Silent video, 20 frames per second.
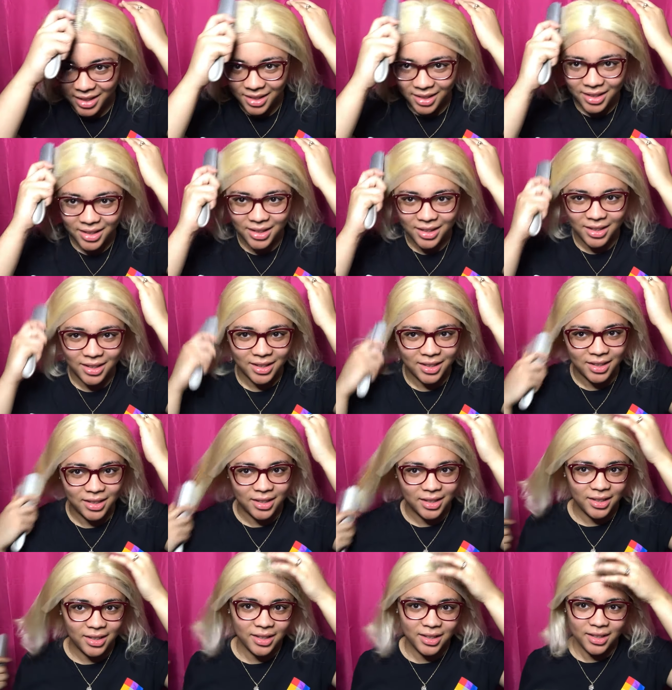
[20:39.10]

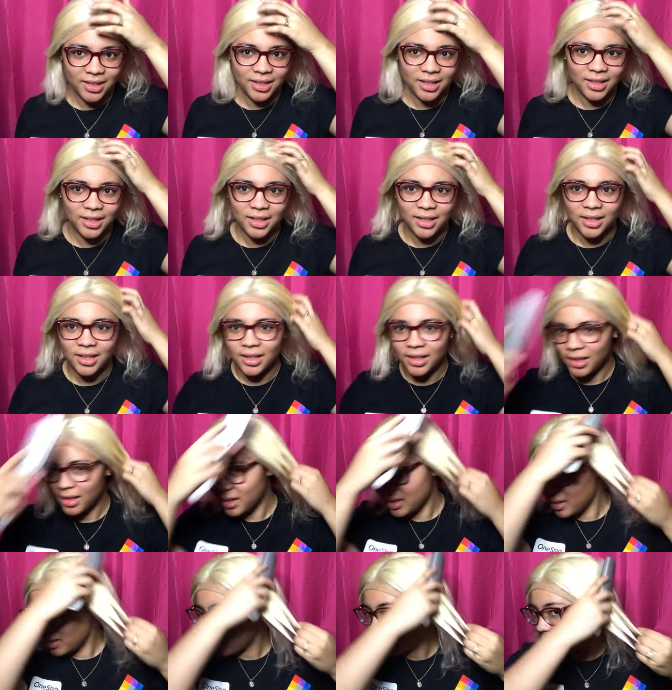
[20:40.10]

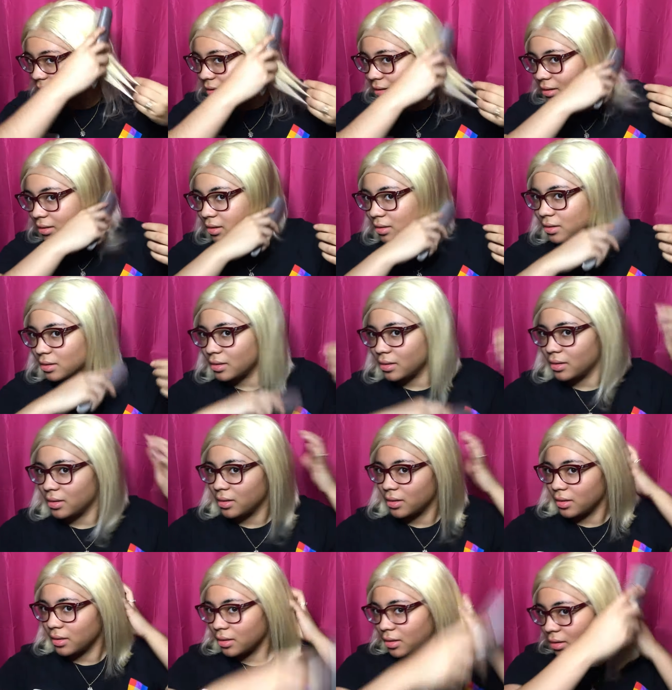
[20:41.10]

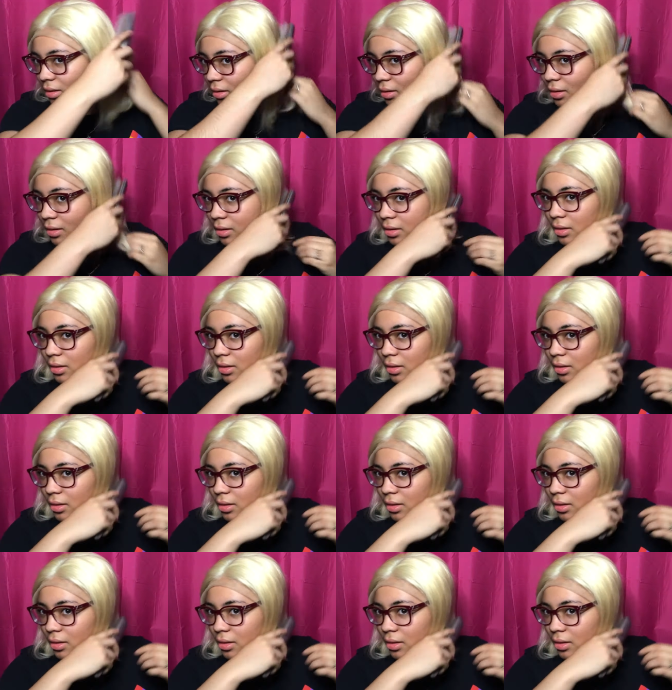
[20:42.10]
Nothing is said.